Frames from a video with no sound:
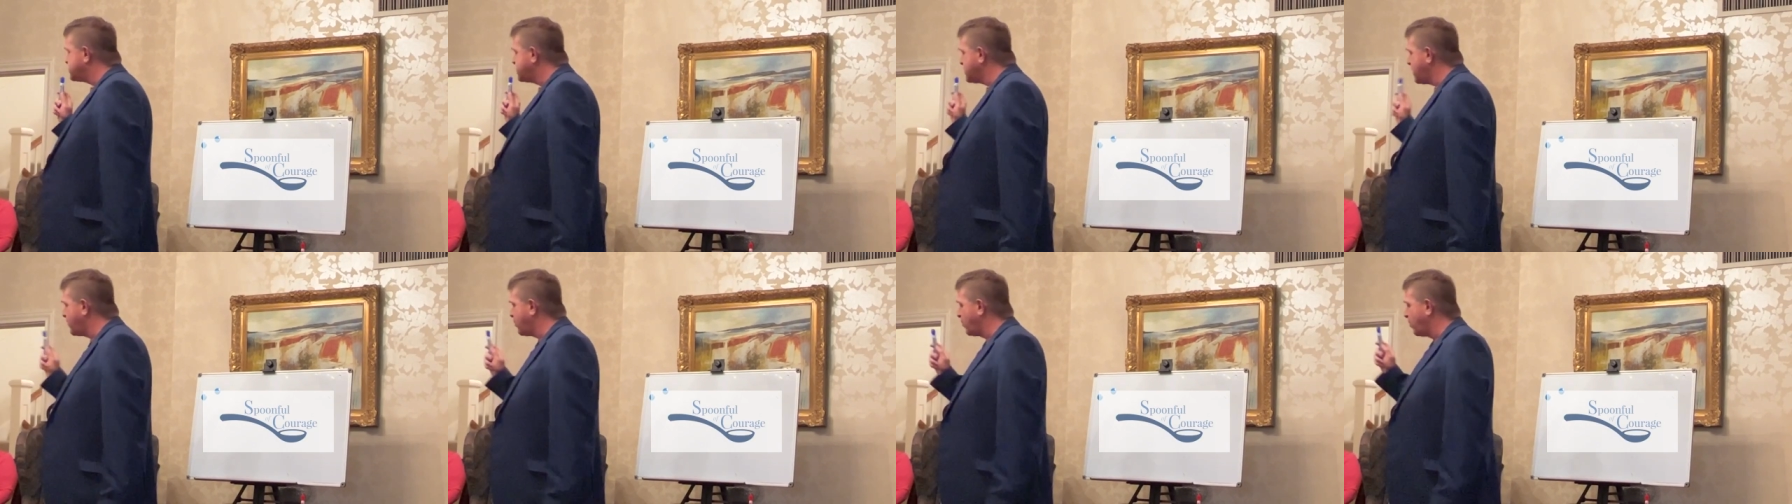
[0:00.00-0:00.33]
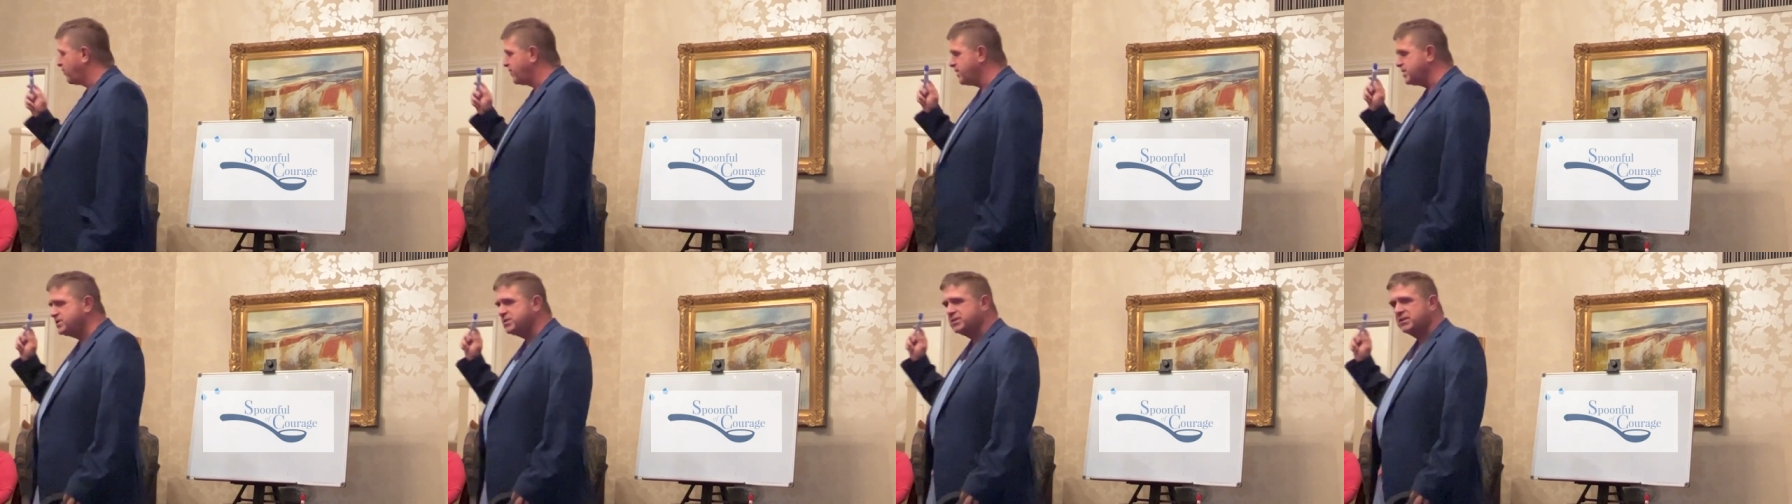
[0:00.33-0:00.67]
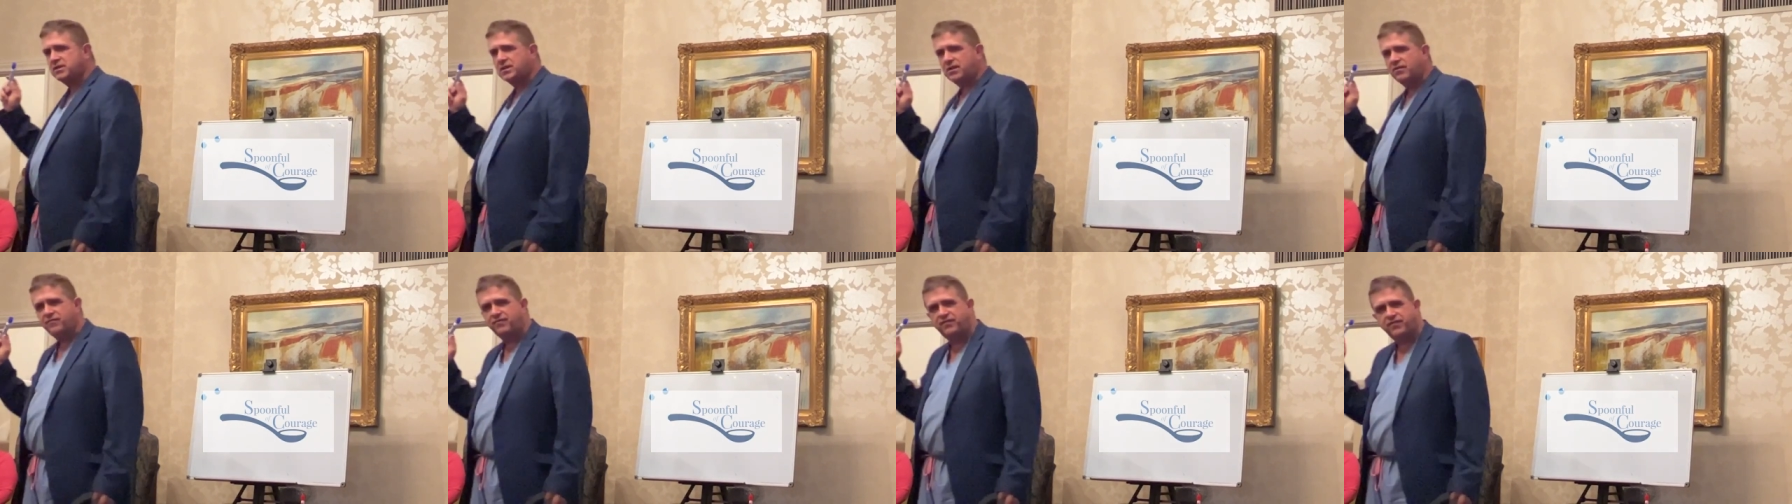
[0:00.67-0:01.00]
similar. This
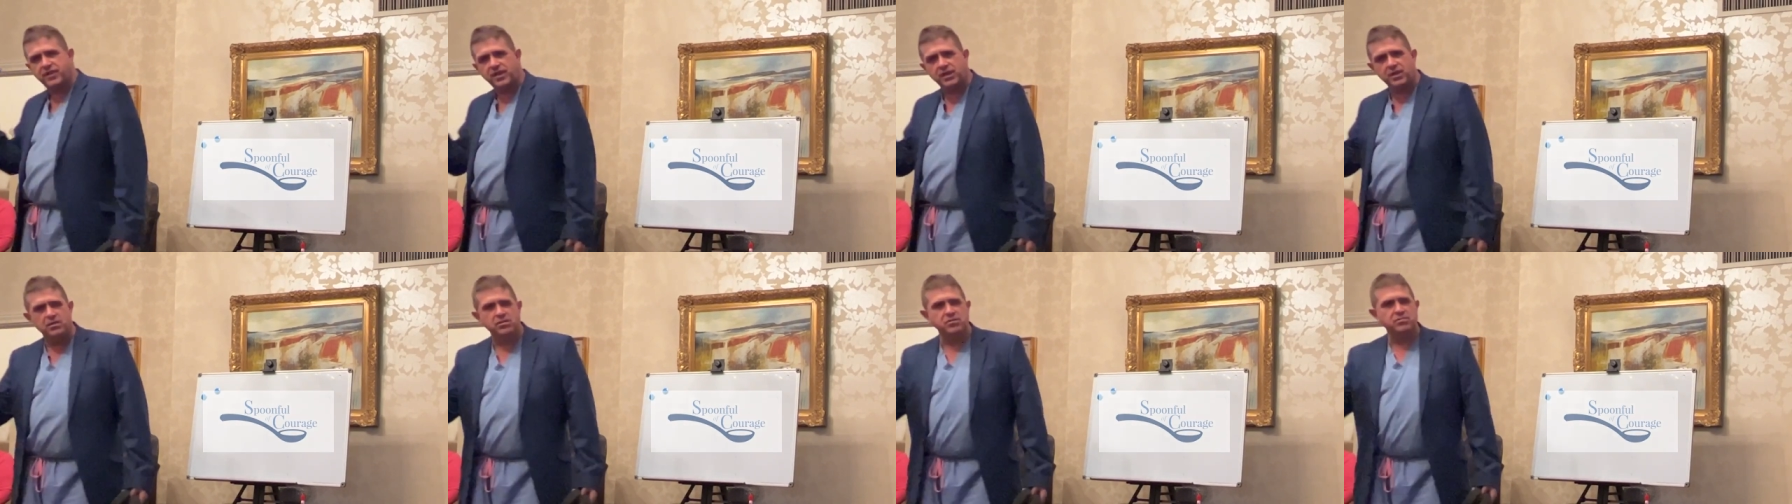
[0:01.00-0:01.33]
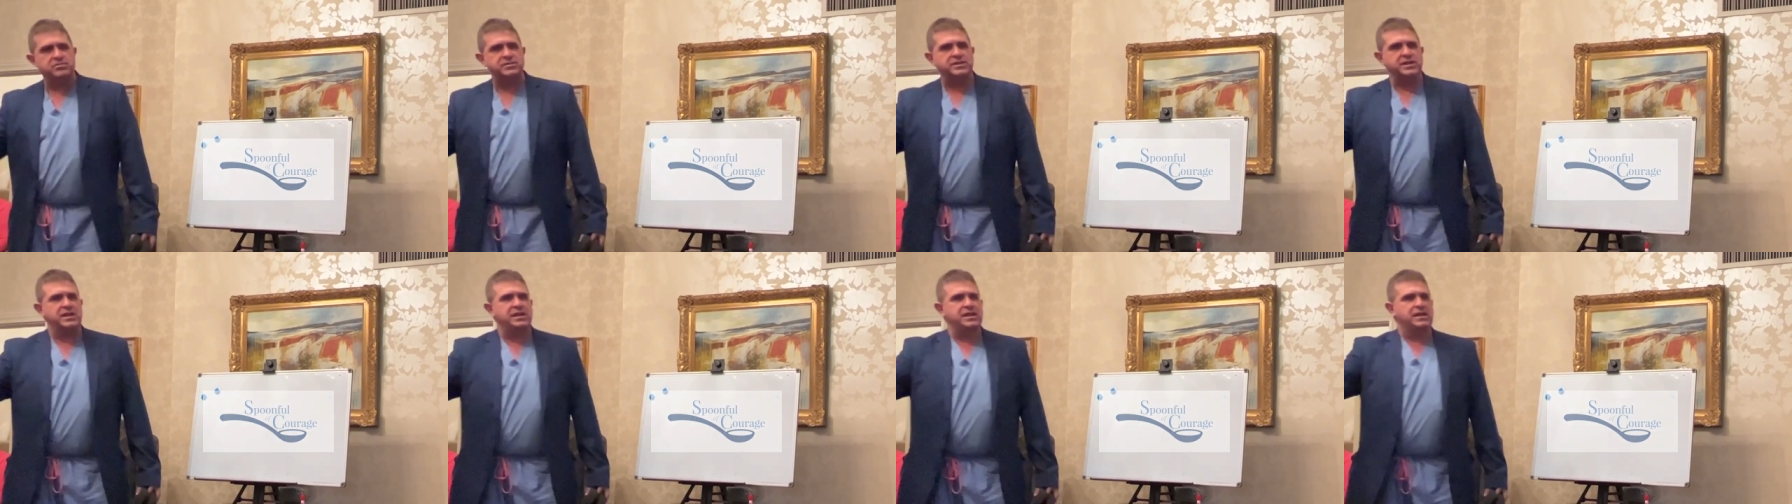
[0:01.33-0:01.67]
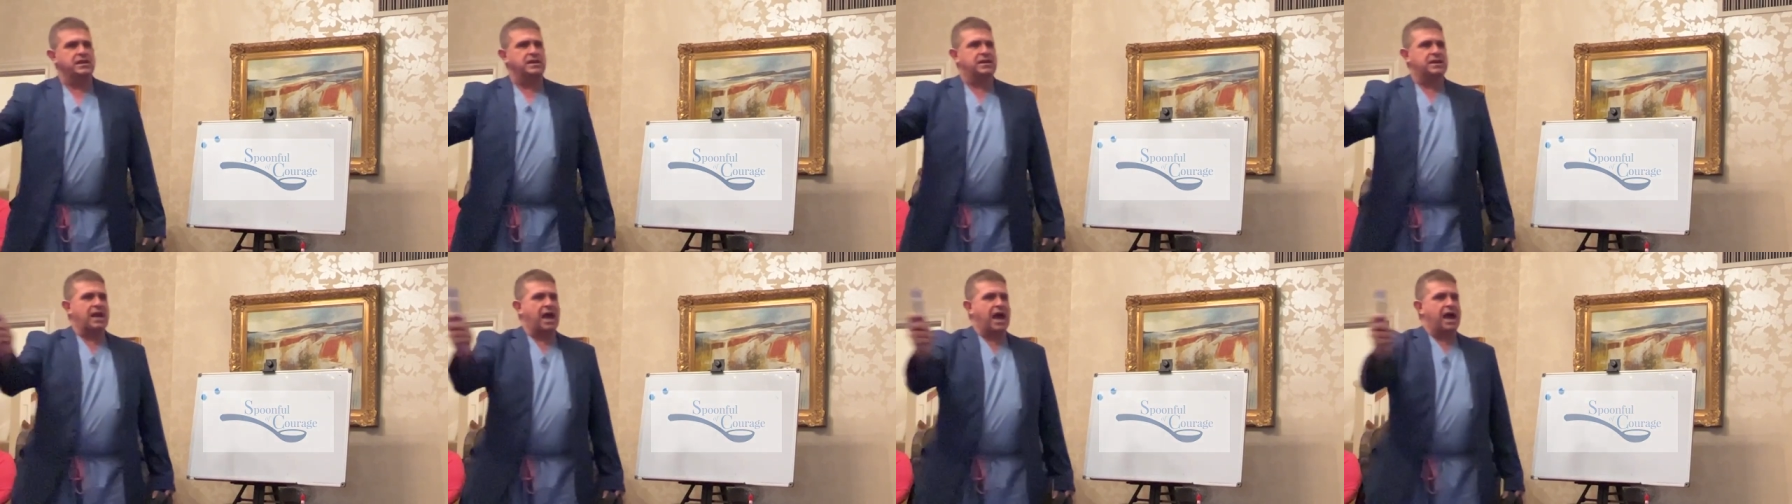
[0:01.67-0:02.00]

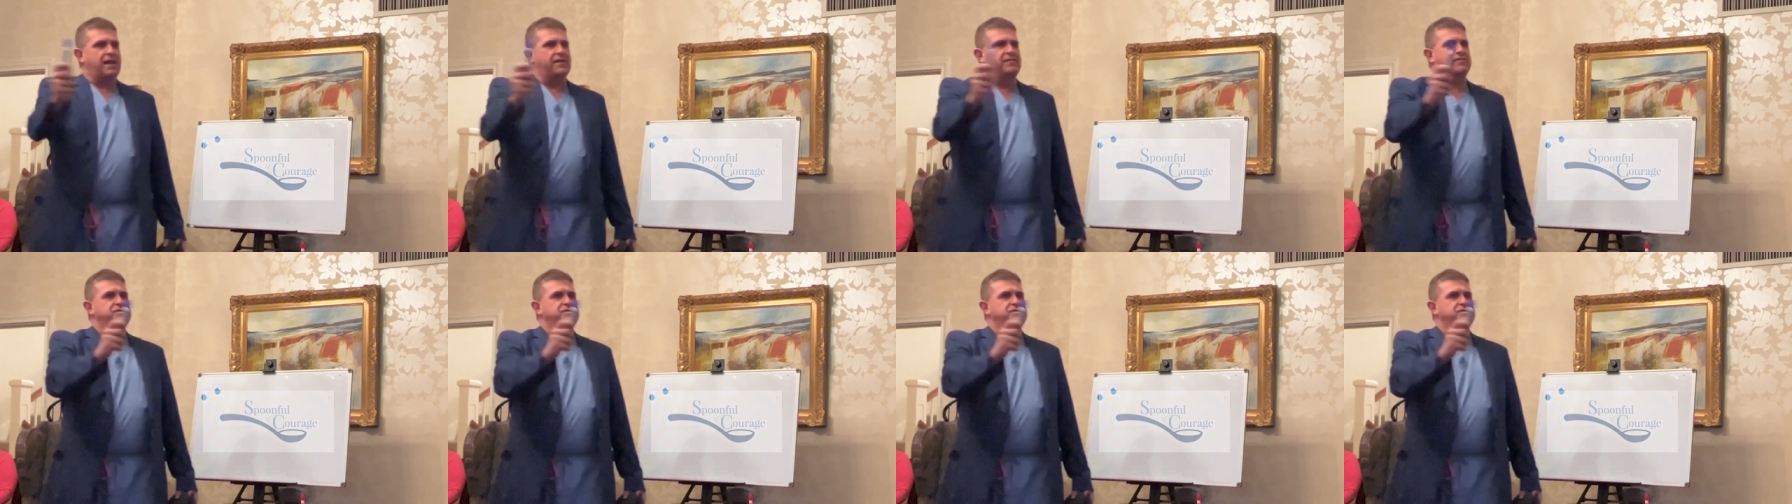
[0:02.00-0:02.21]
confusing kind